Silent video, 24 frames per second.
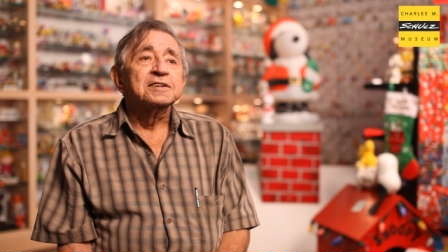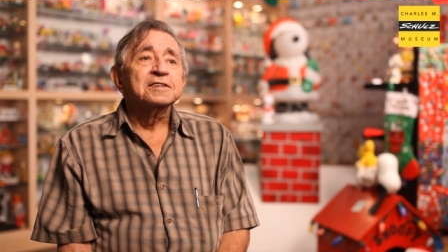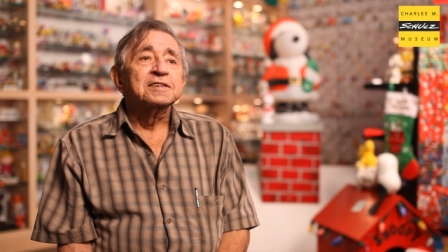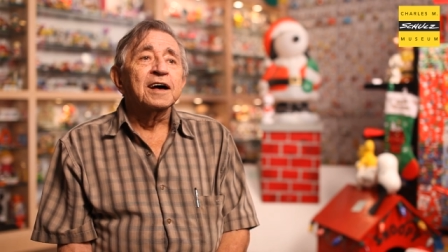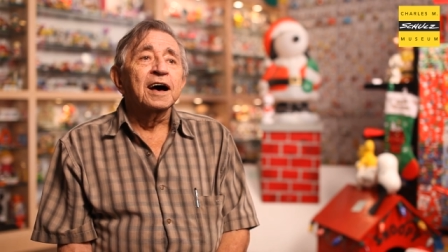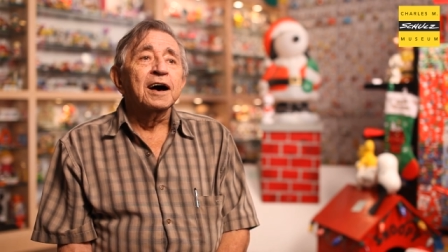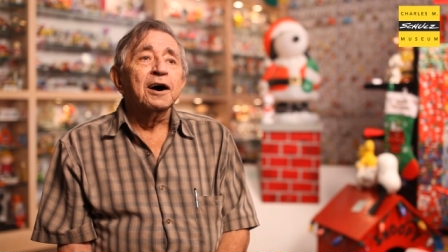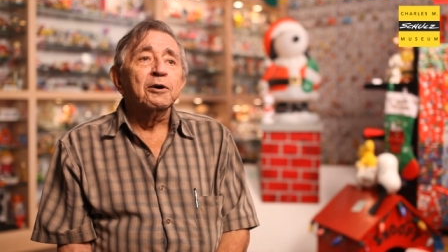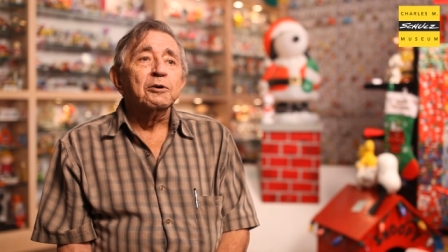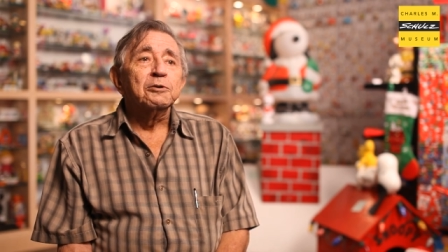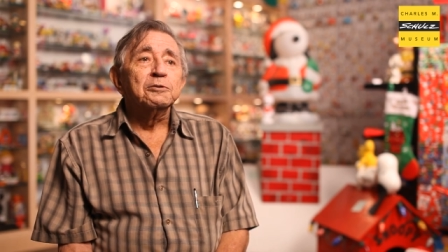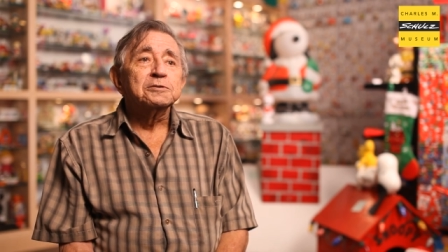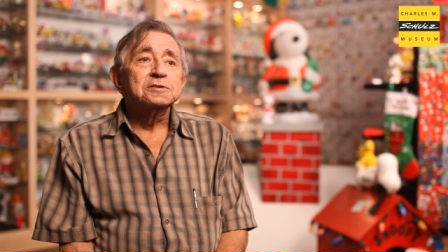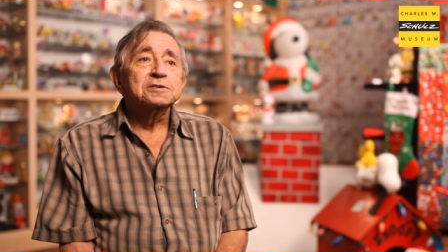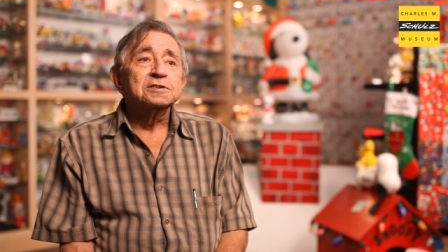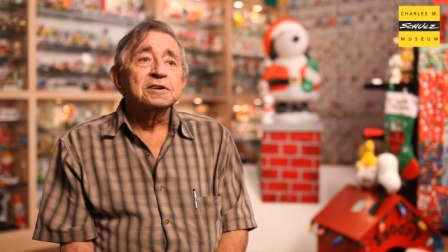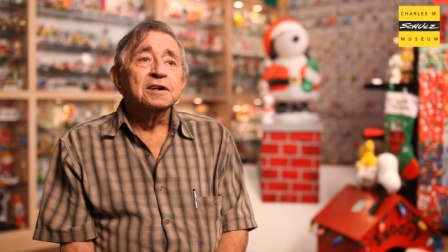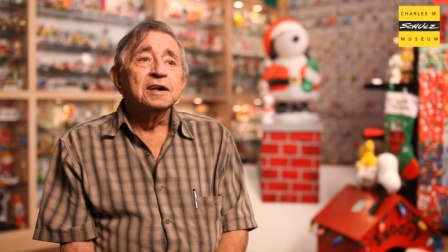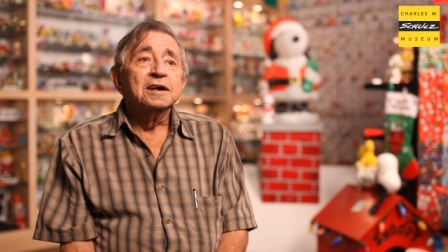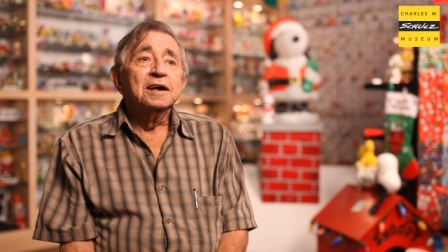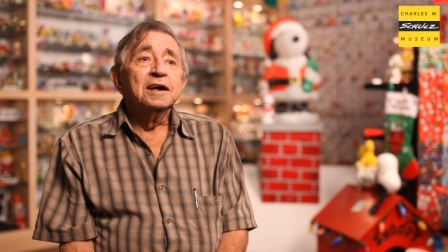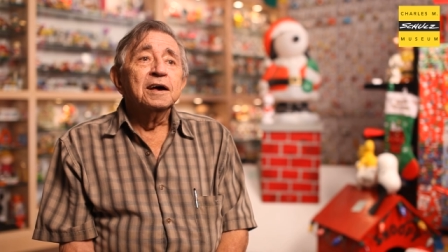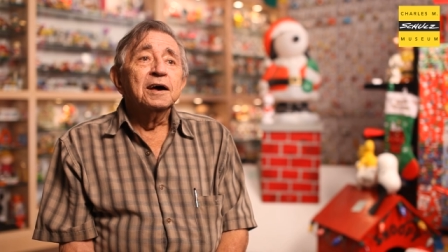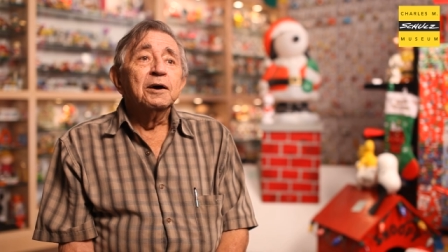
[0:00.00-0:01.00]
of the house
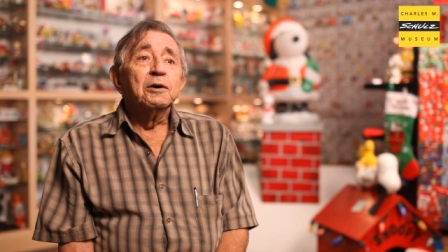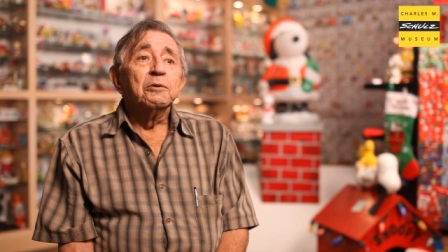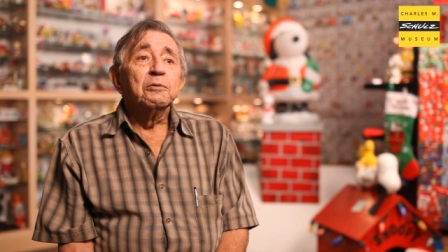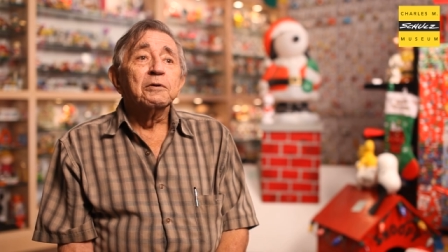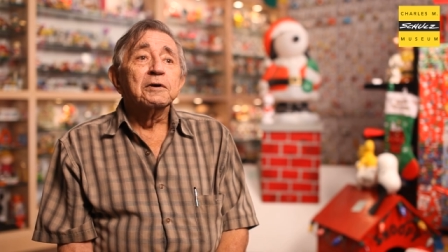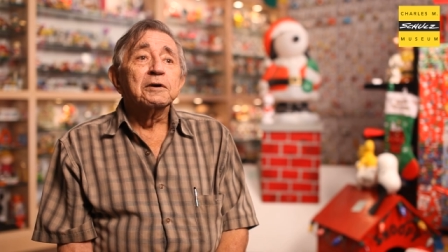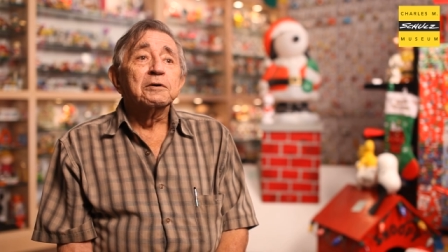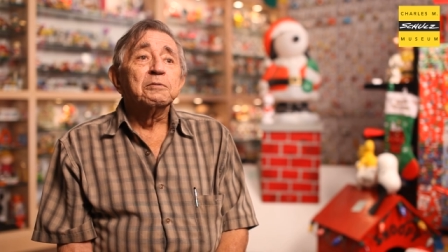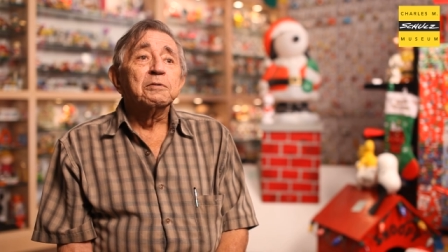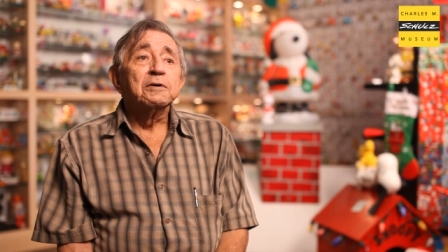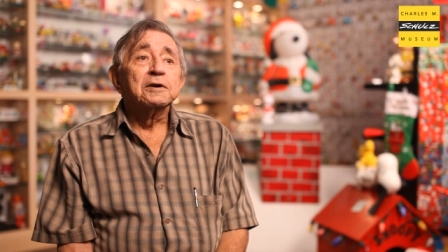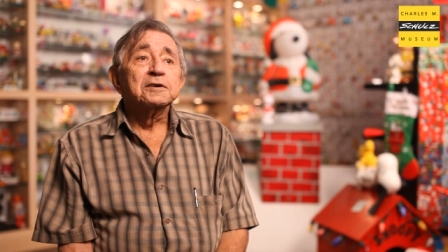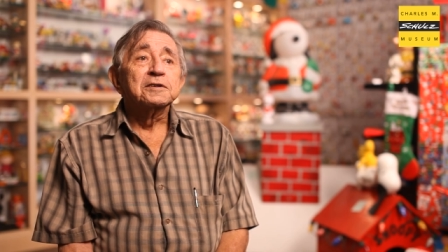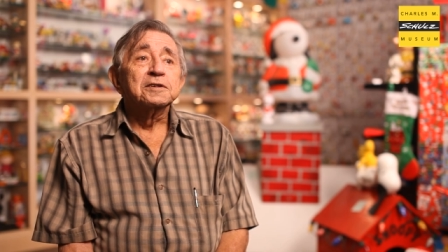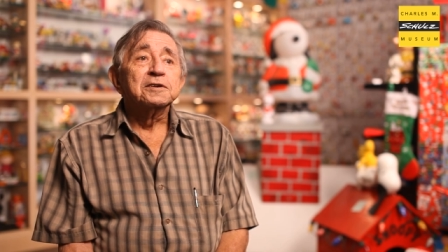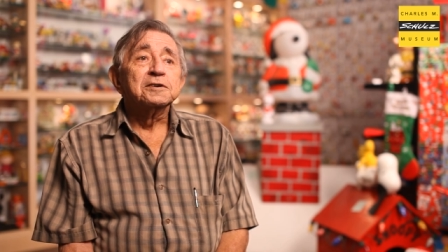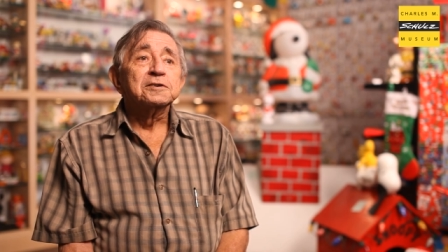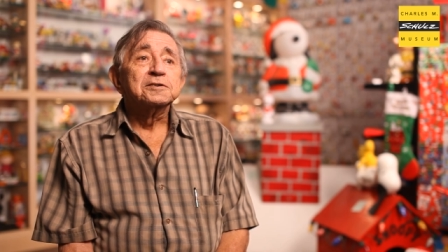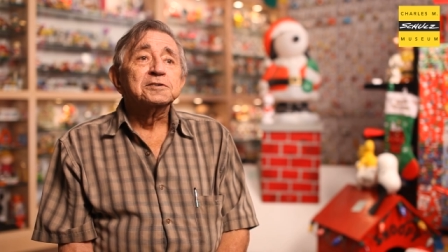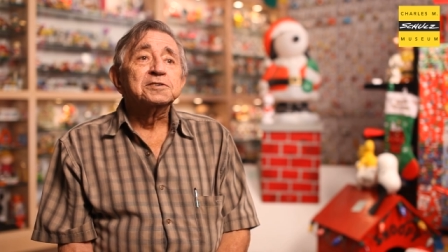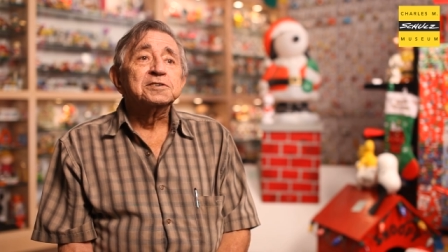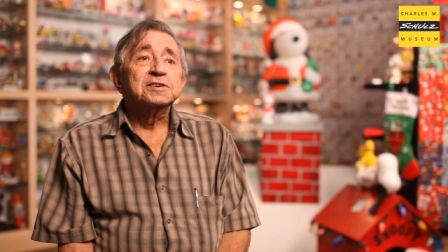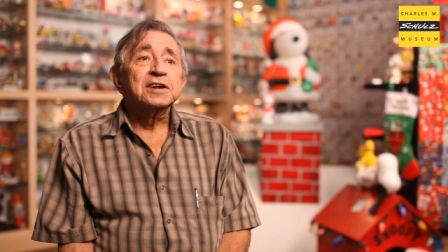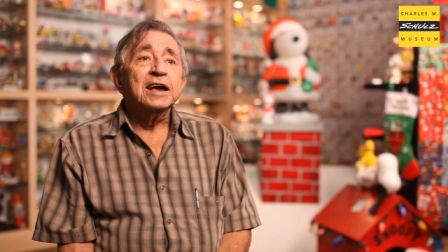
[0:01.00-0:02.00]
where, where
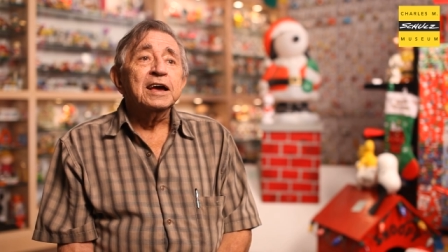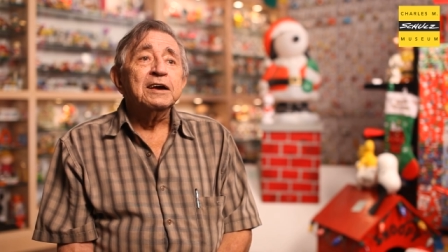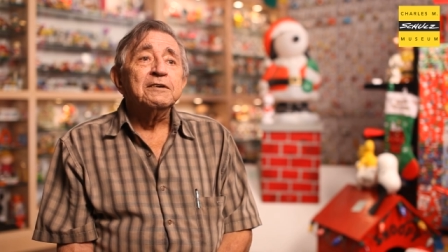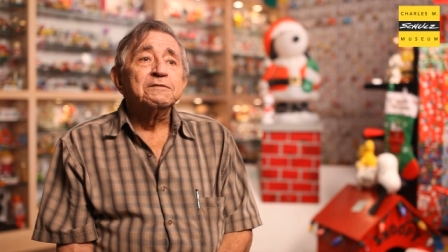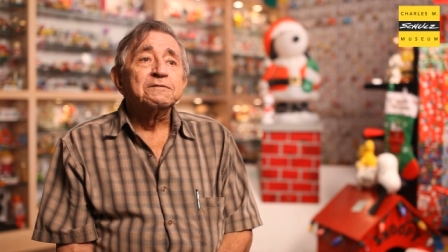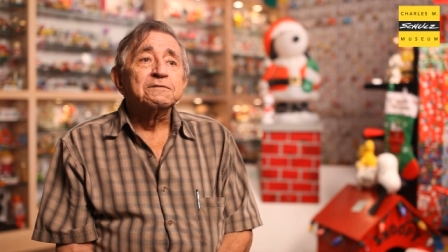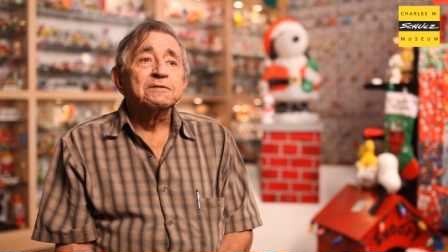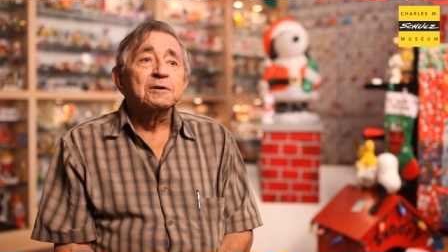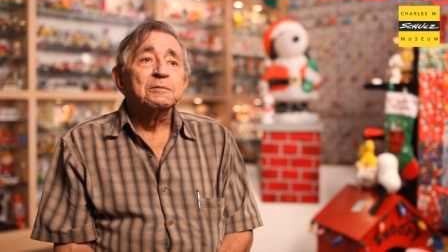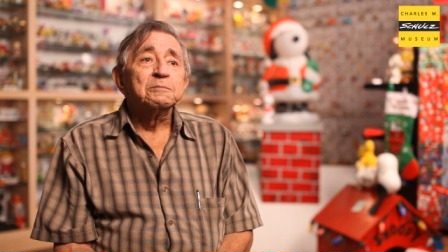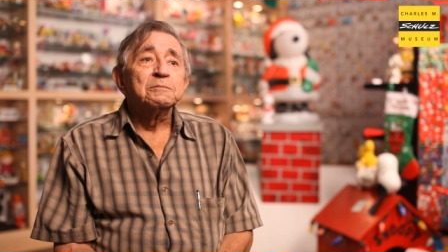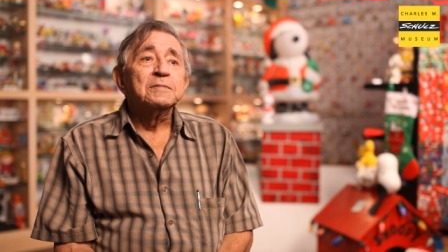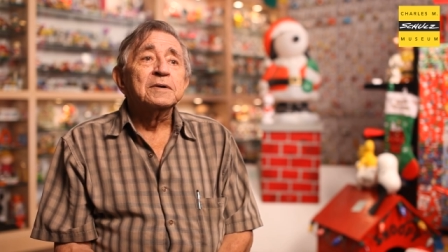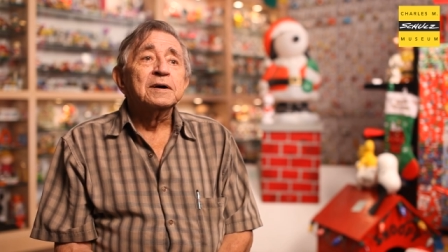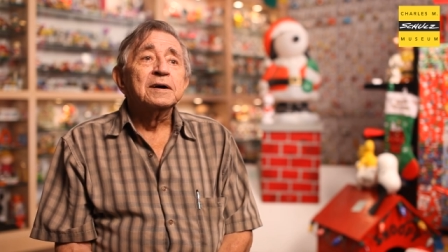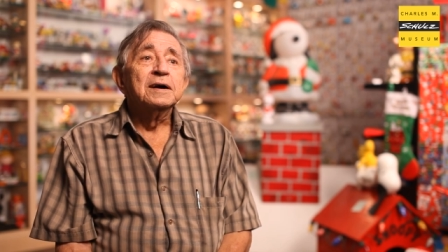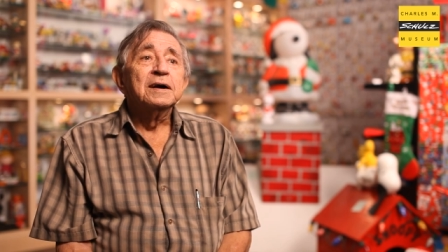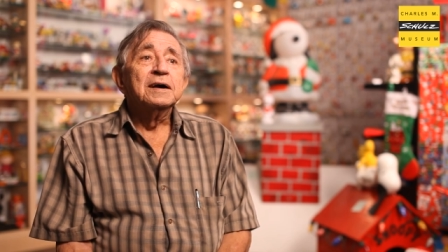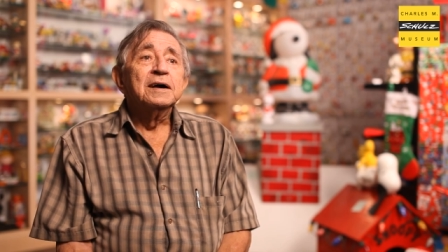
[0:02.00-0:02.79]
they're safe from,